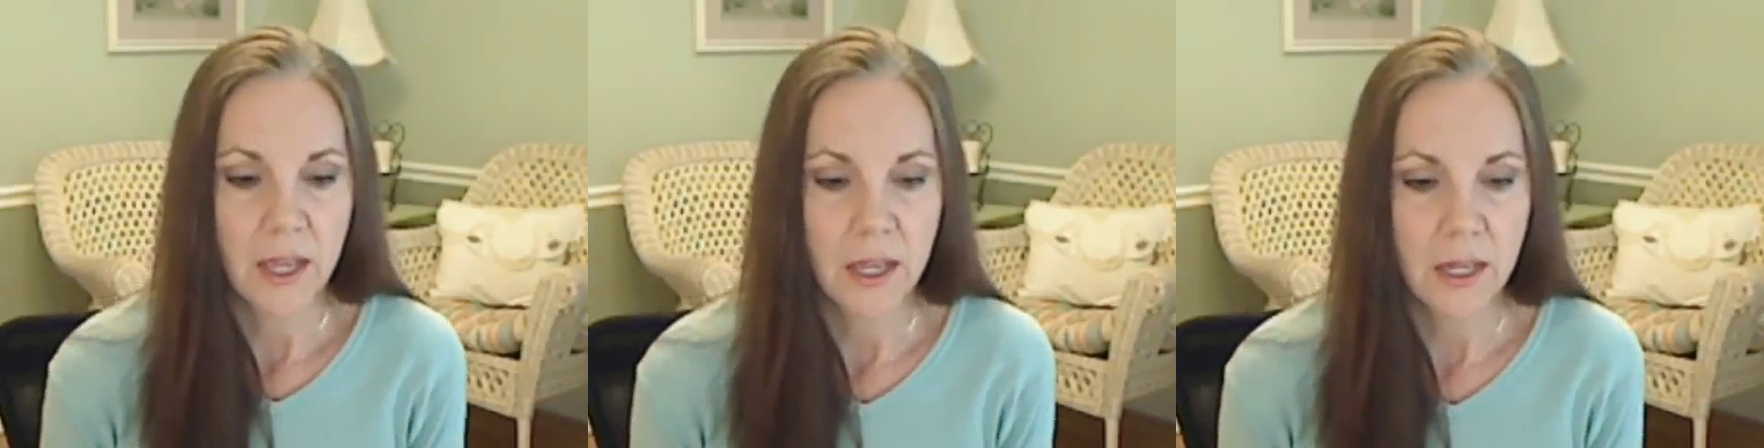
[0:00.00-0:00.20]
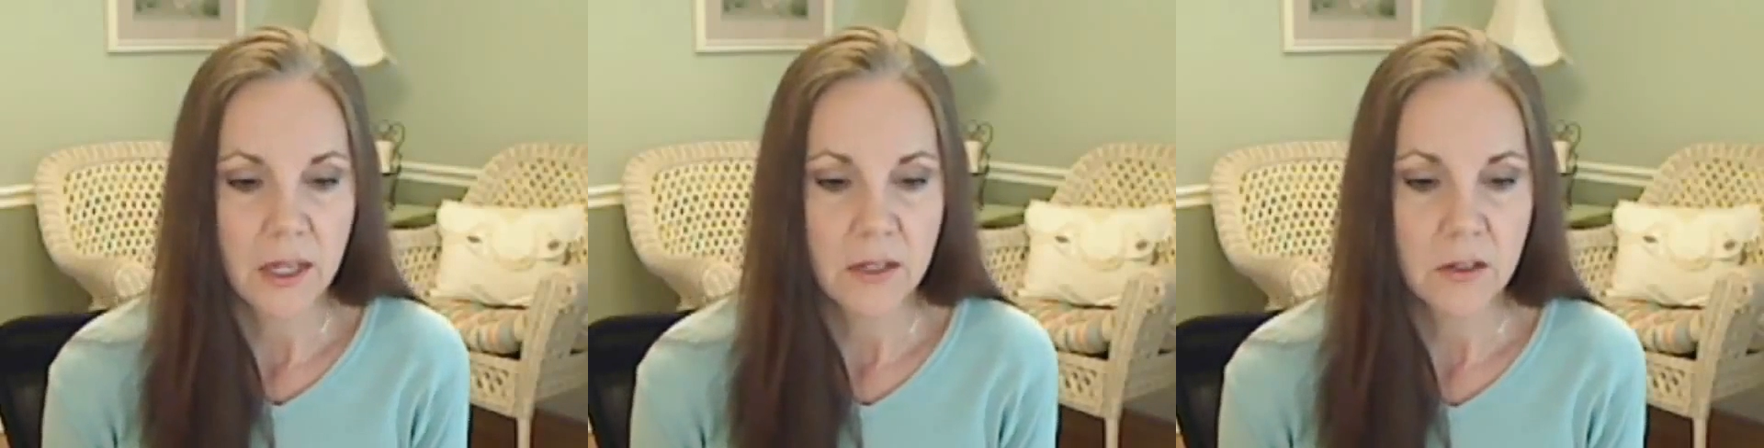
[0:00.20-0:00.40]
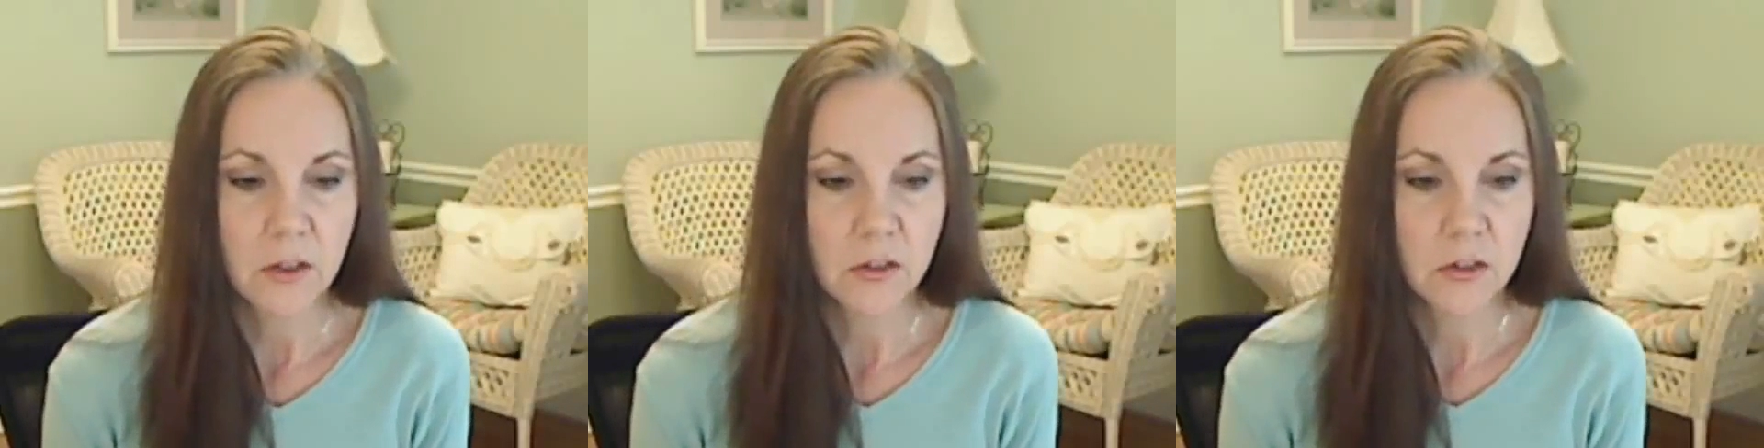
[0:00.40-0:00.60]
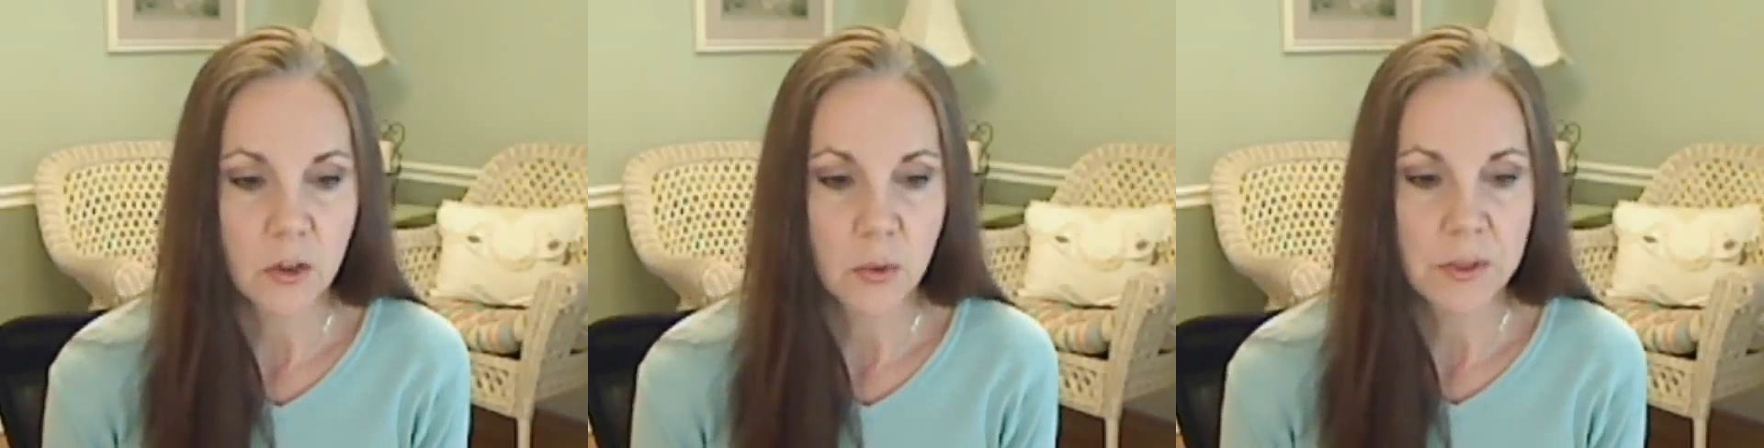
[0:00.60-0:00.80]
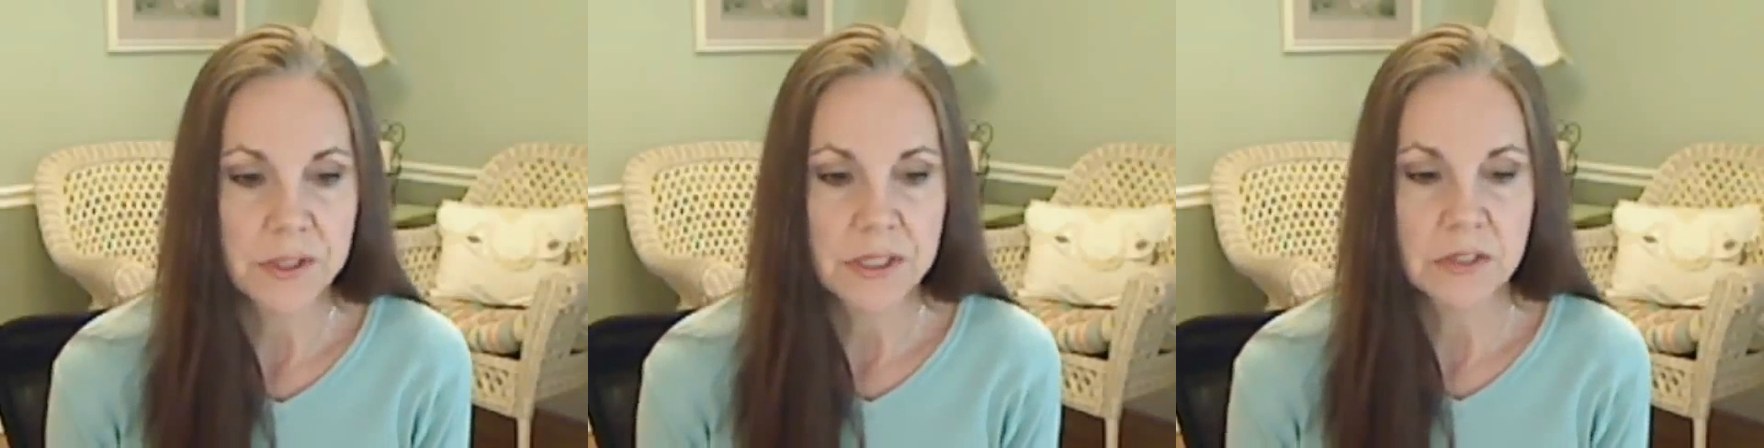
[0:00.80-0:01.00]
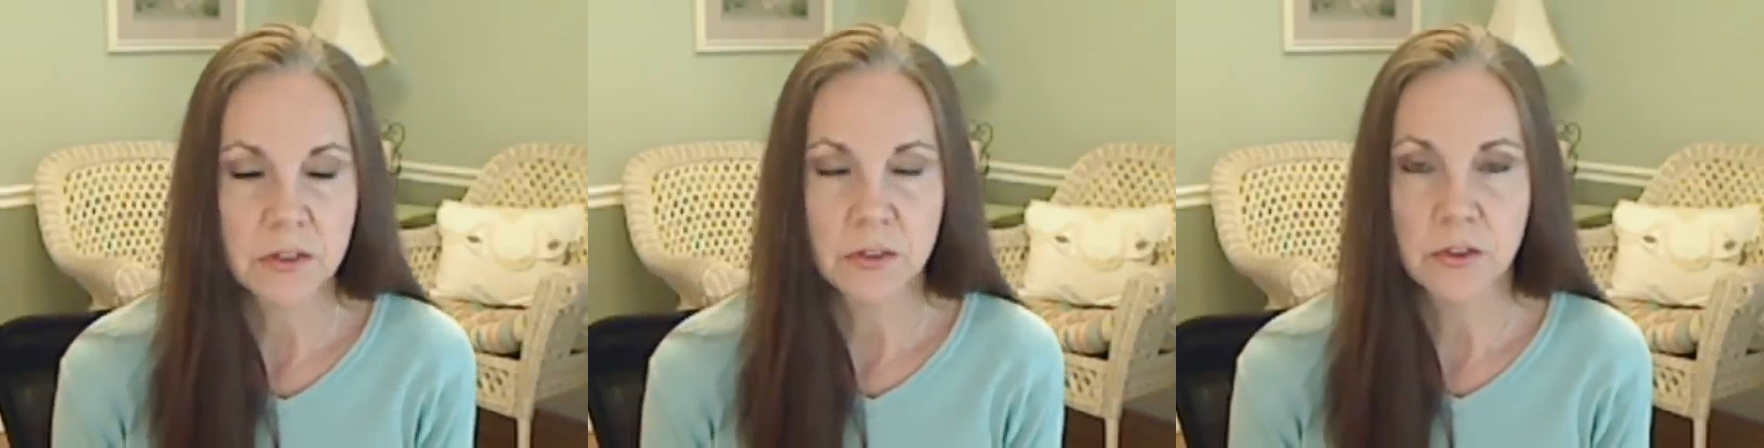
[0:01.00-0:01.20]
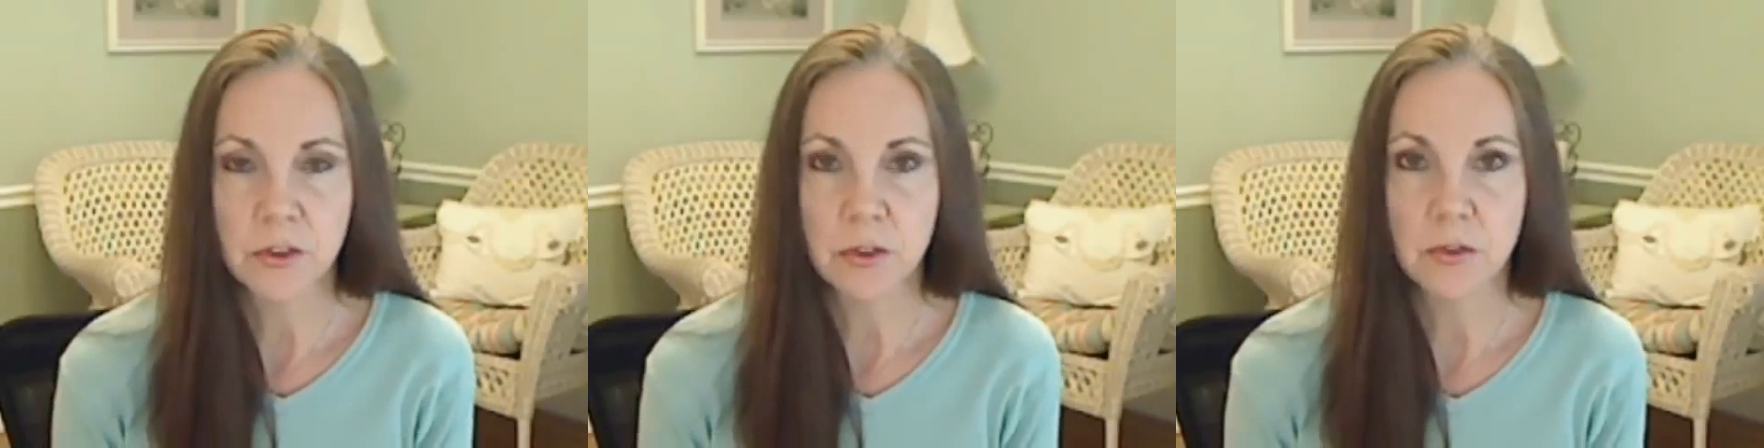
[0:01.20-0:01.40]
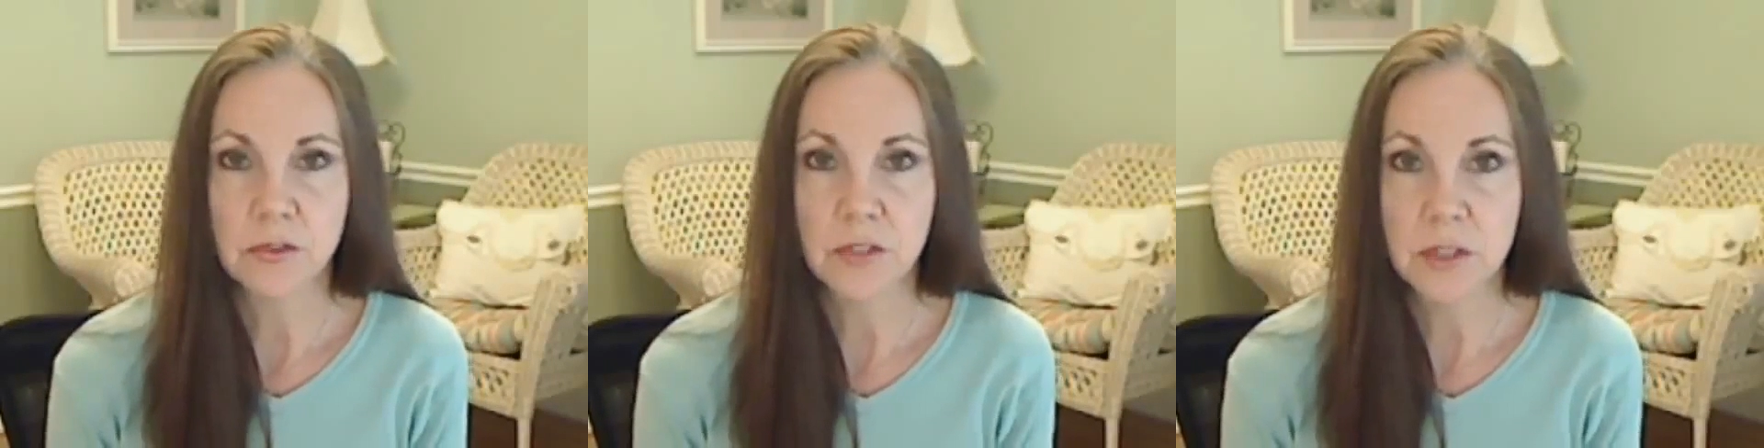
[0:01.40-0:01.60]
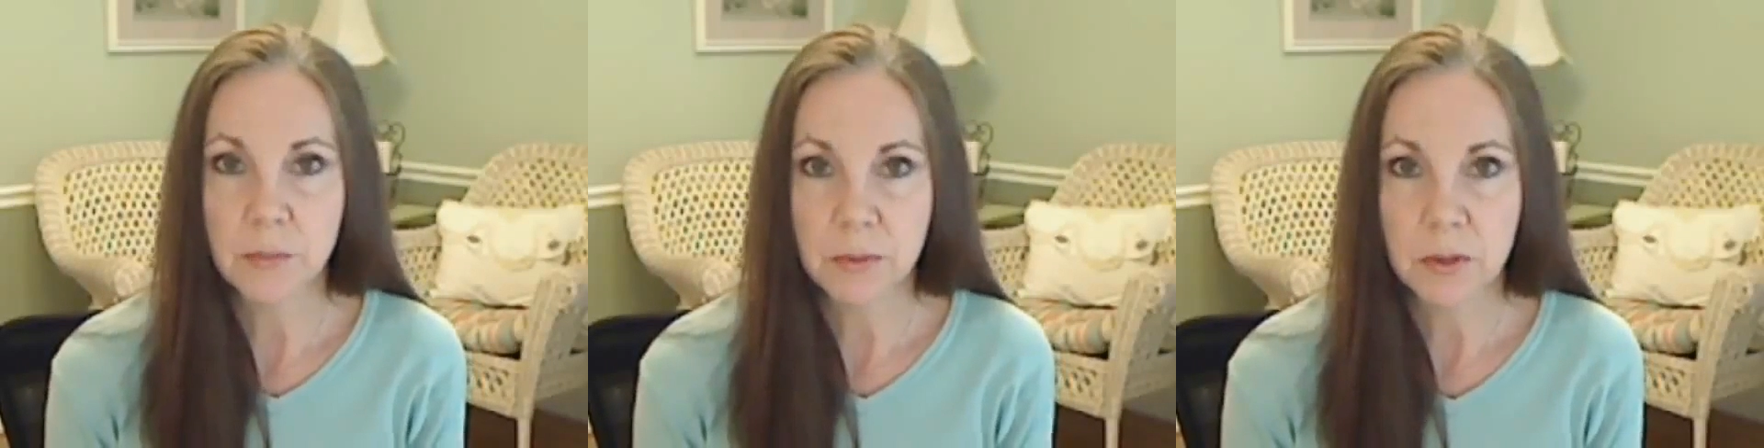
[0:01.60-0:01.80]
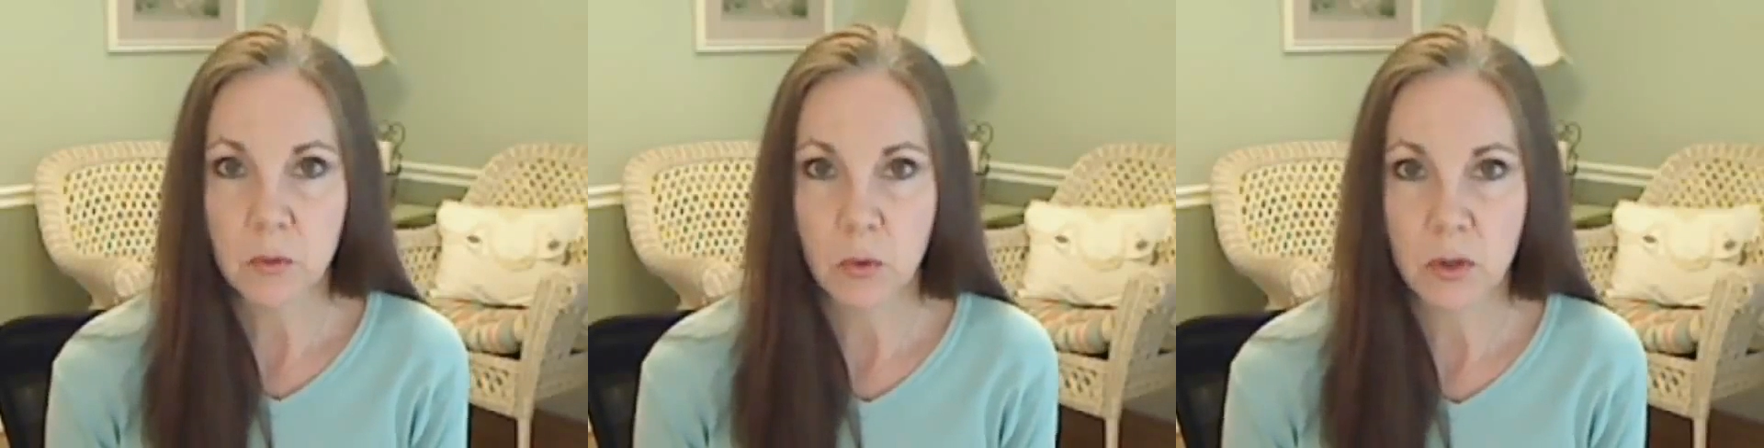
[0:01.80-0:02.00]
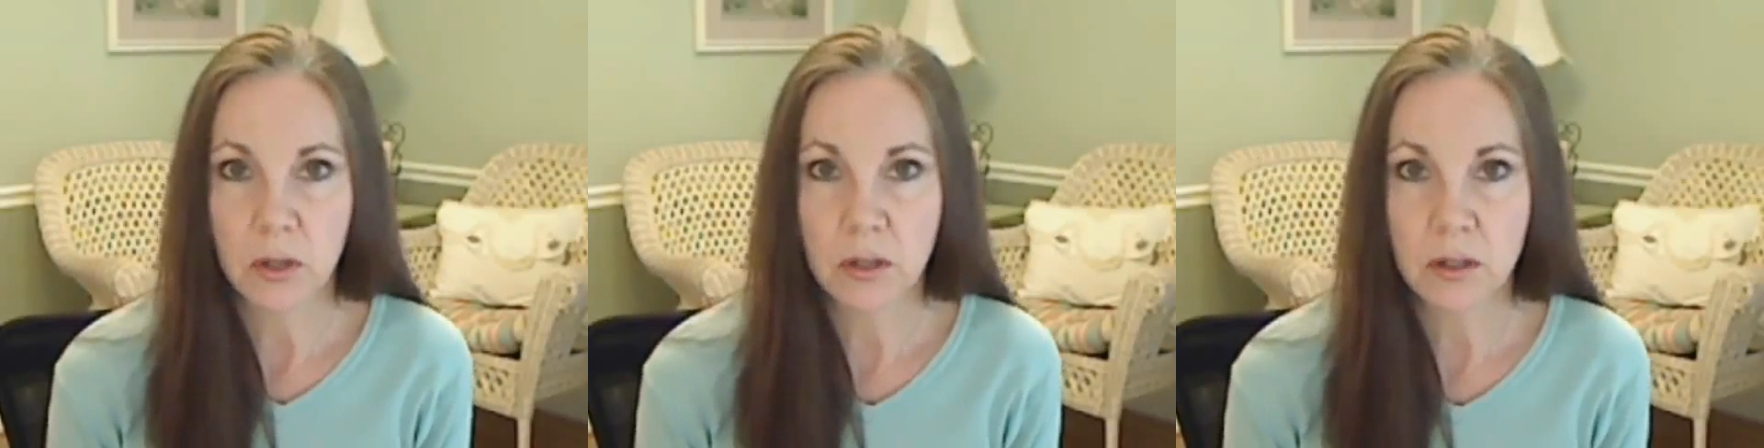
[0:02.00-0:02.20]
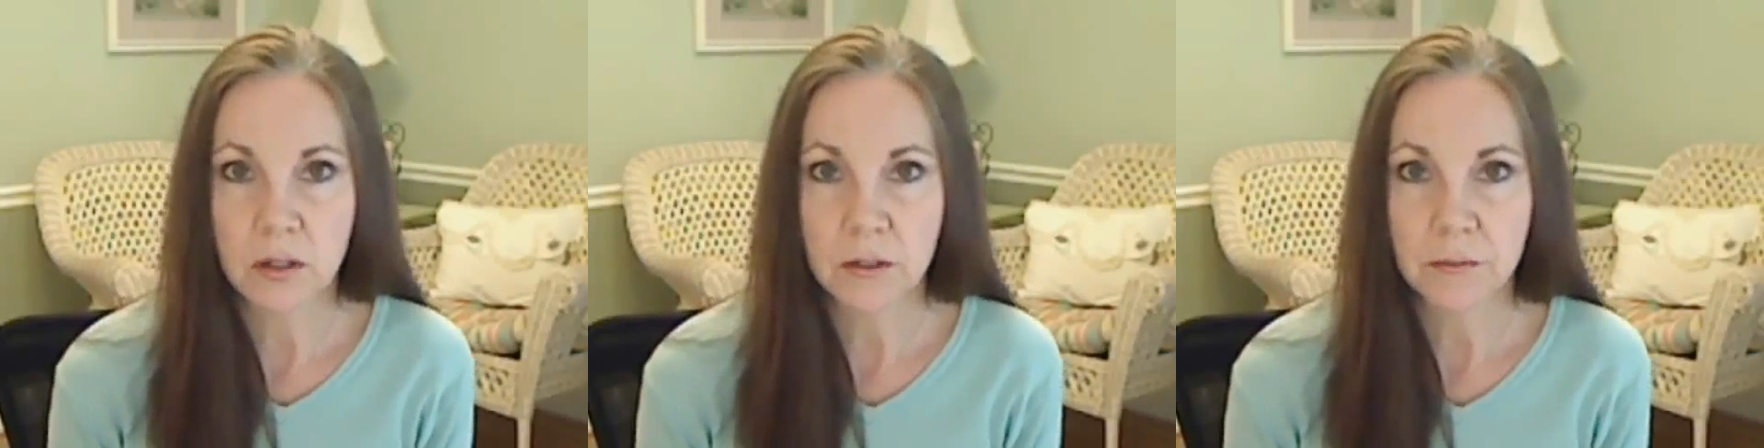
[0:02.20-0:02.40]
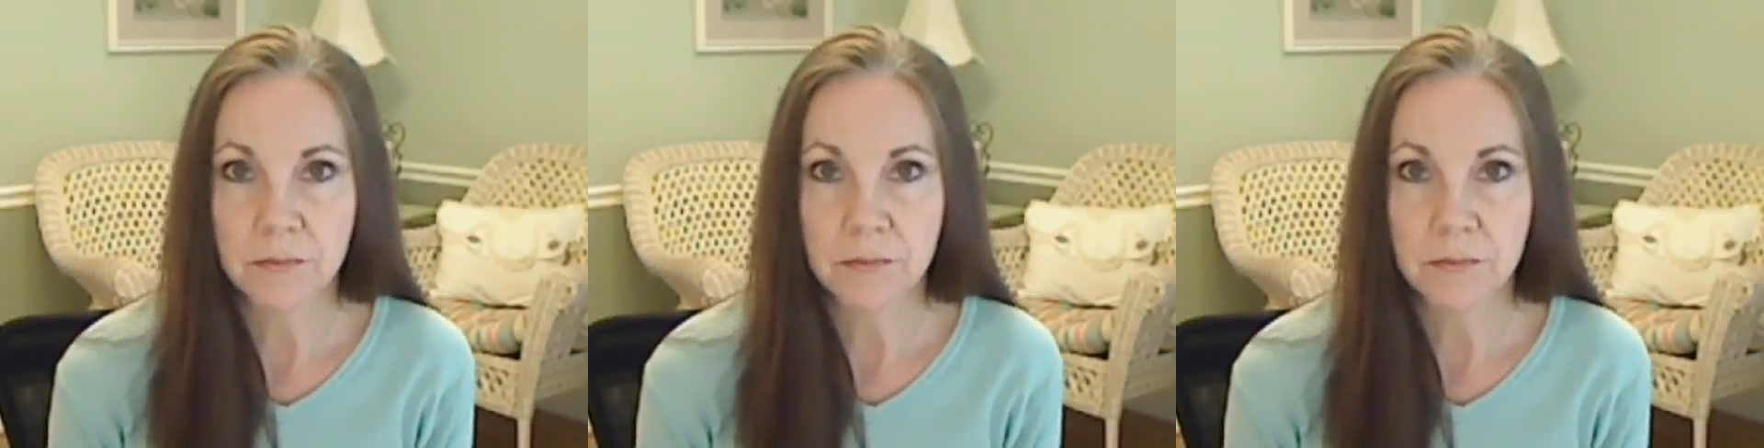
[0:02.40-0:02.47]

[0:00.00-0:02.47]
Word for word: And so we need to do template work